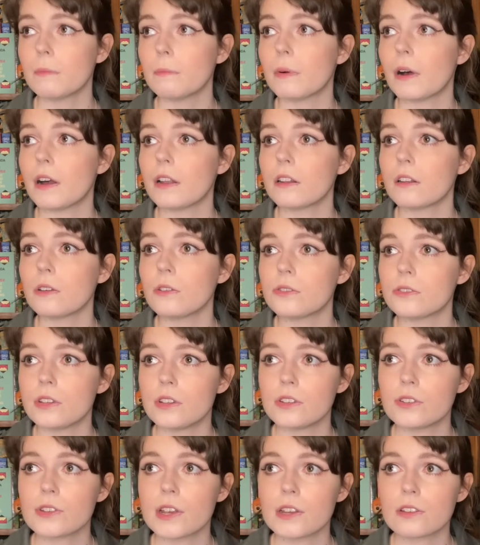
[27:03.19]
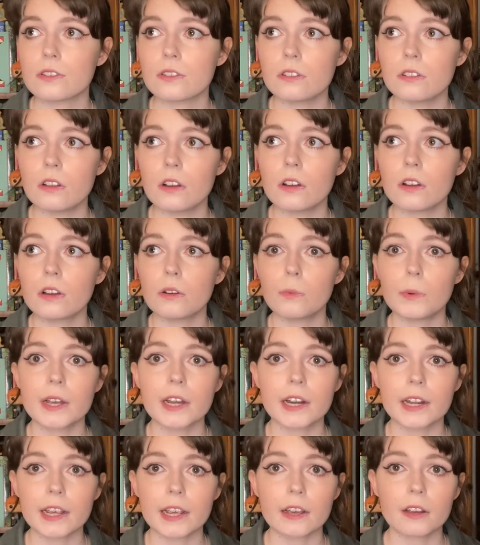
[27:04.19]
But Lucy says, look, we're
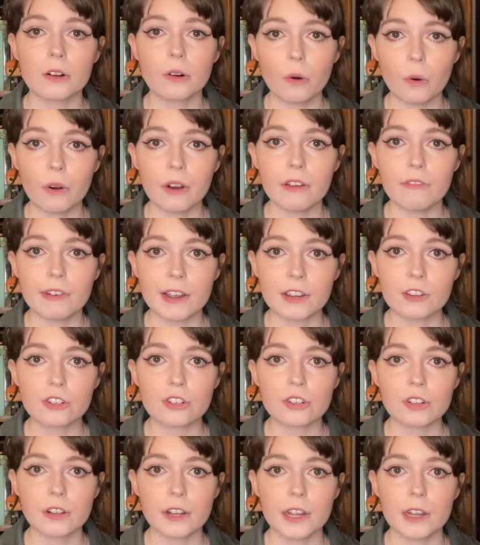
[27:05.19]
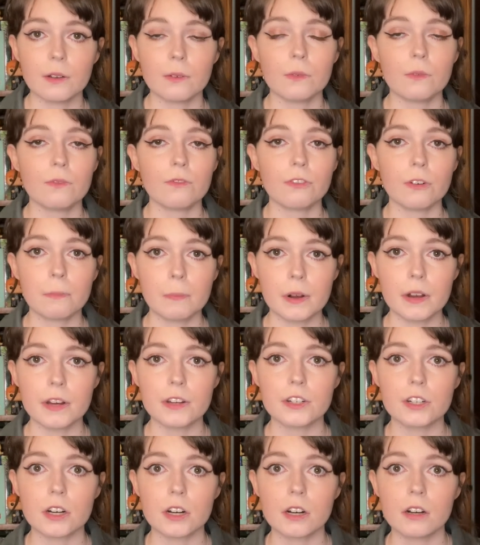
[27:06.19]
gonna get caught eventually for
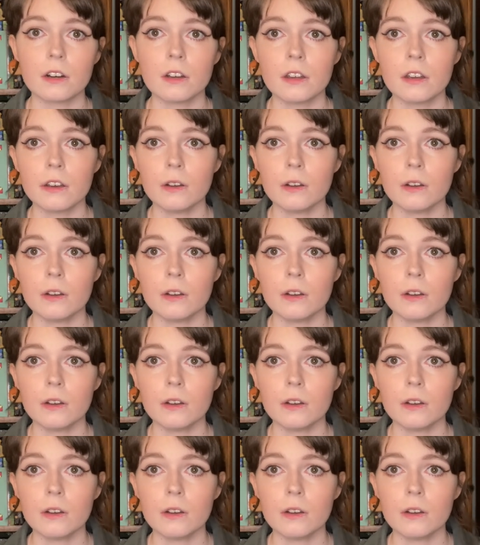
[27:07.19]
murder.